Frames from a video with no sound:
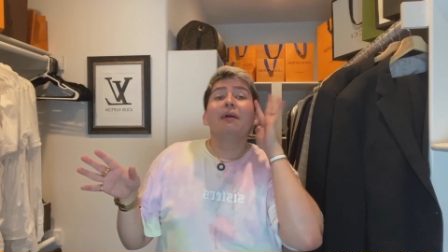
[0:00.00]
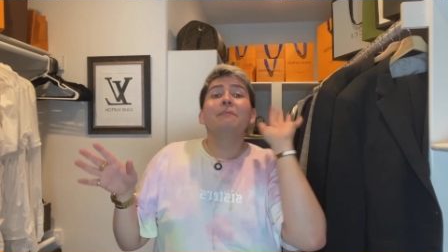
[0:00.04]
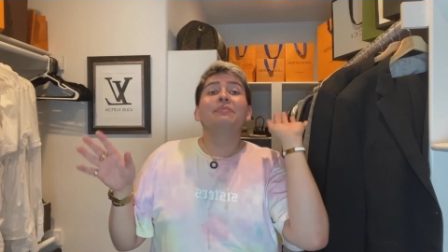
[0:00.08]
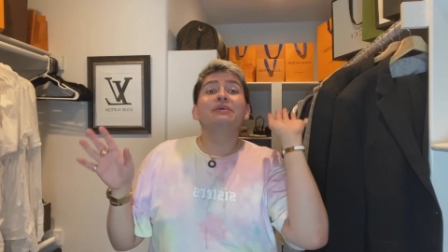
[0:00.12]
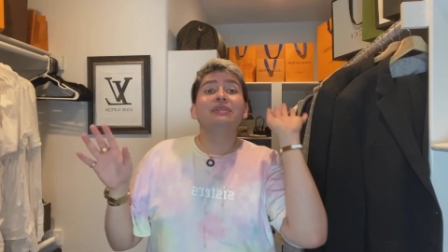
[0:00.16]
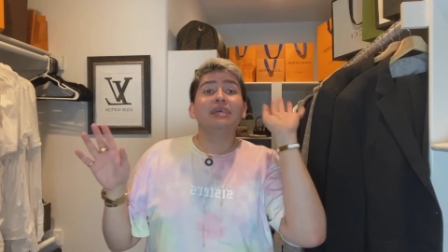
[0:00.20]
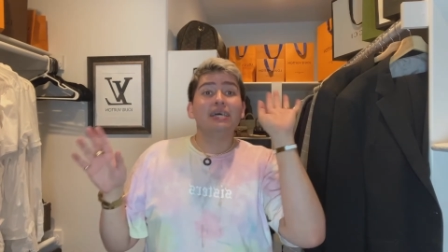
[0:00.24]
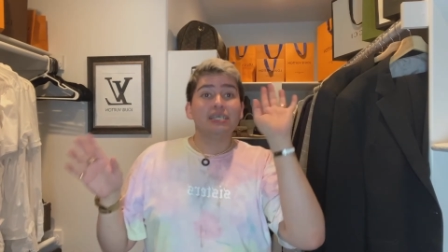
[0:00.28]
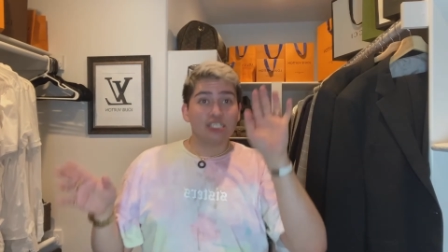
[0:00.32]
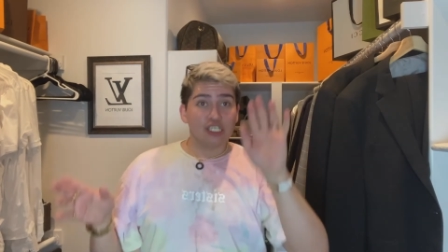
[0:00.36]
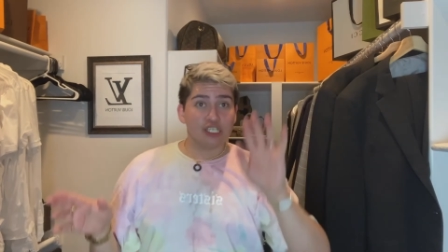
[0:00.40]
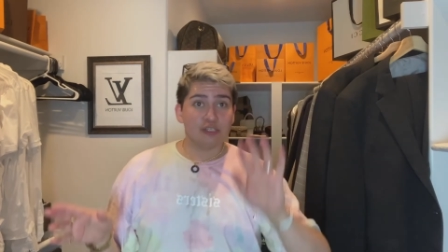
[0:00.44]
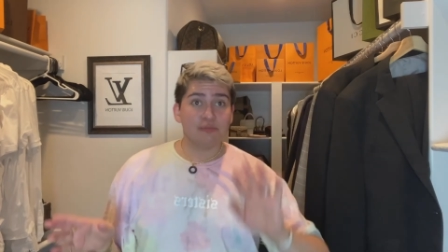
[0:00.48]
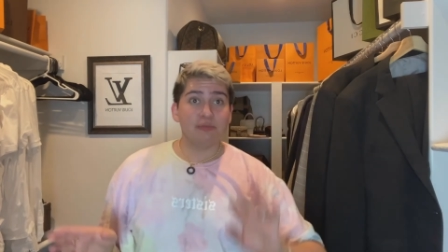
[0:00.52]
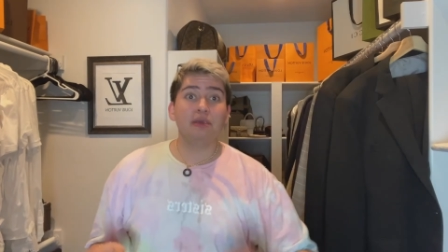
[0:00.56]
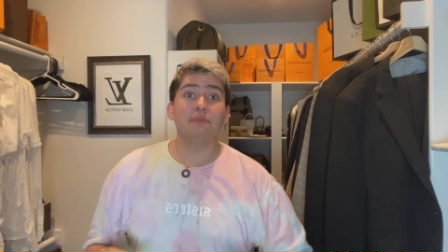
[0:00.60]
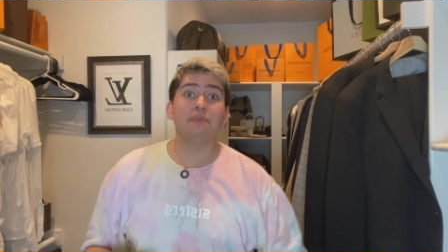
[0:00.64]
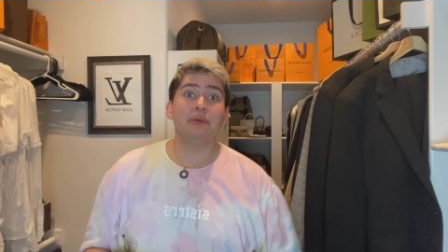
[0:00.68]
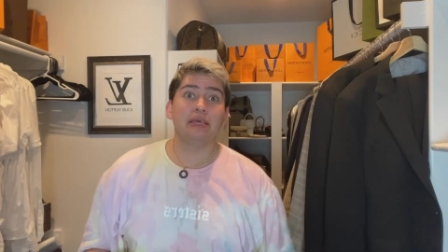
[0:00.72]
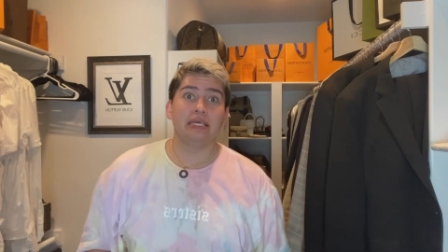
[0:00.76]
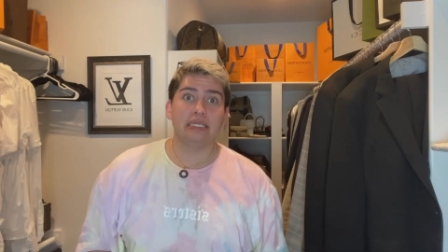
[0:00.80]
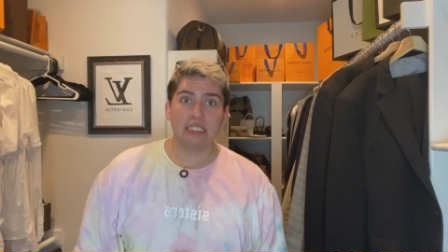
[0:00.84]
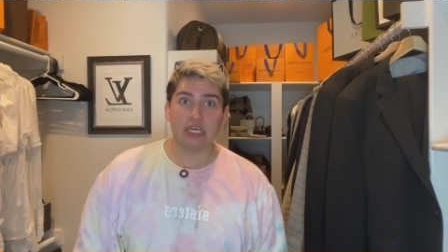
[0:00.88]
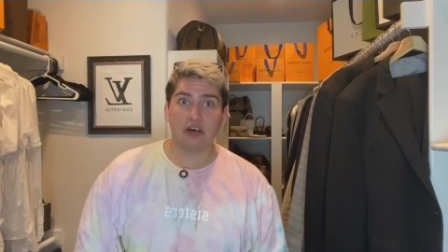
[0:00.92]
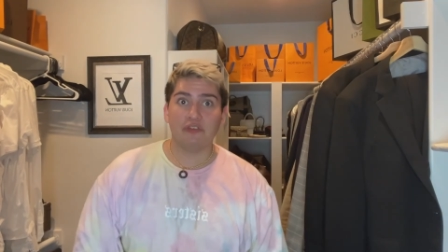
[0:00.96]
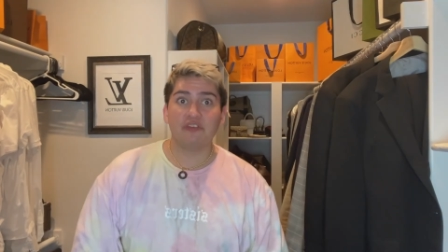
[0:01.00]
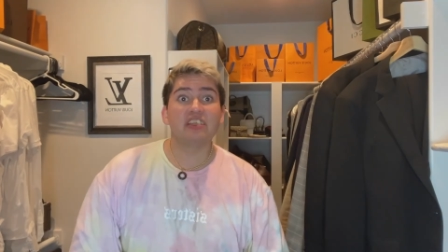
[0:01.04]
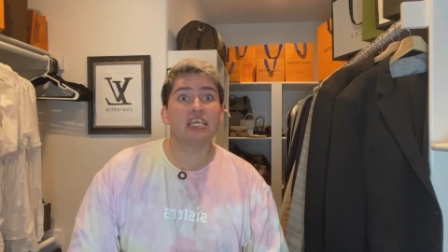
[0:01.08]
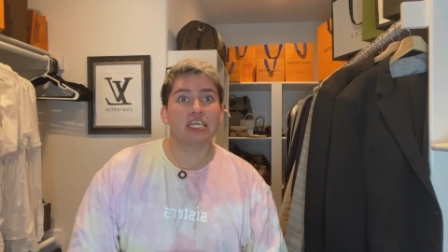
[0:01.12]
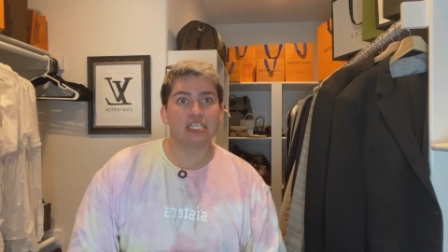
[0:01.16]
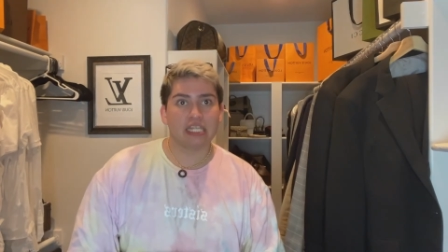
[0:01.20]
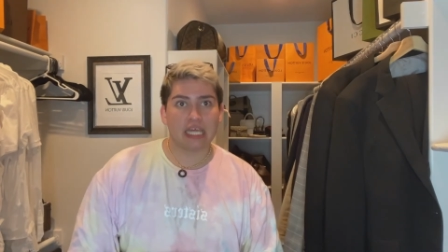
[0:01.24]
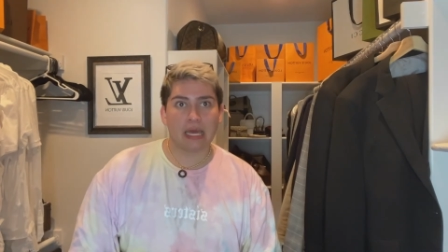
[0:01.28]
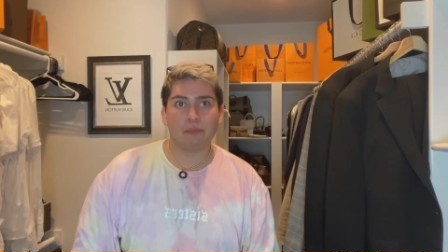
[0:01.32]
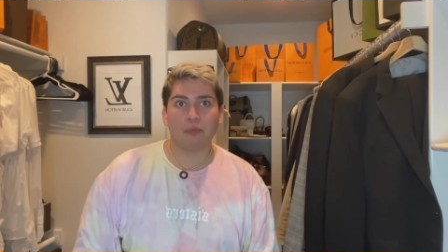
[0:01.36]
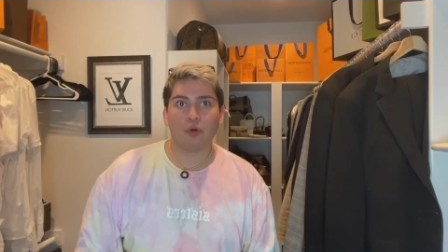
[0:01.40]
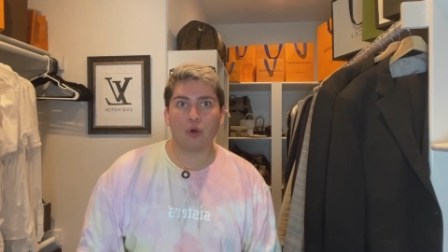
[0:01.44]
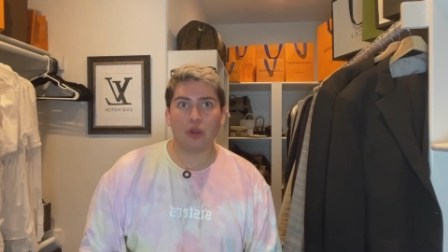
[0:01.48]
but that's just me being selfish
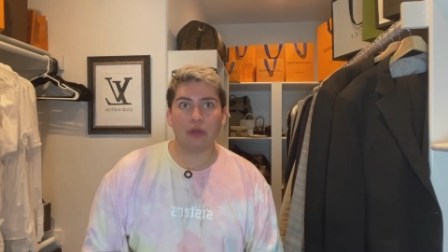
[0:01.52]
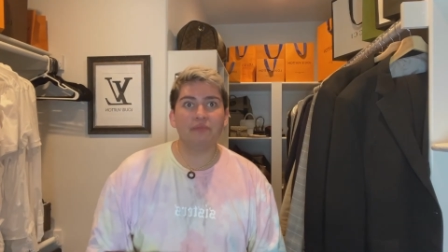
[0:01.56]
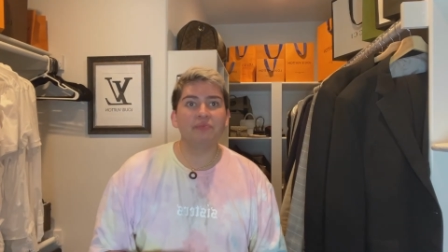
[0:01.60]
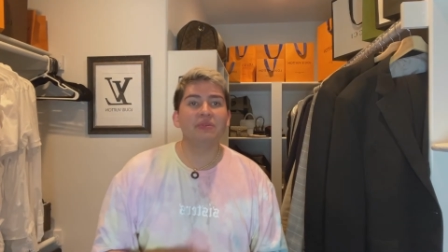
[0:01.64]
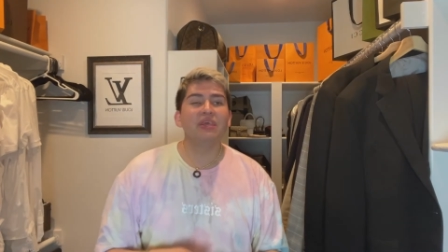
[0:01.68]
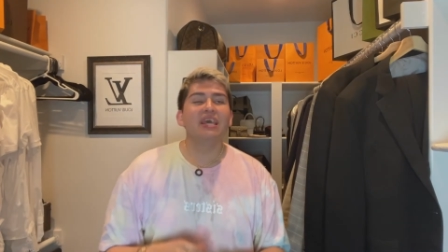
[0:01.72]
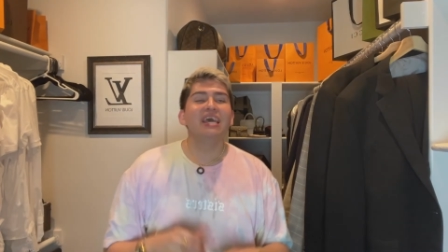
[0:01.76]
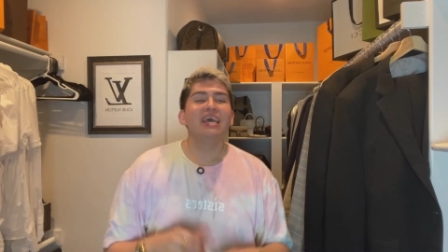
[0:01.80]
at that point.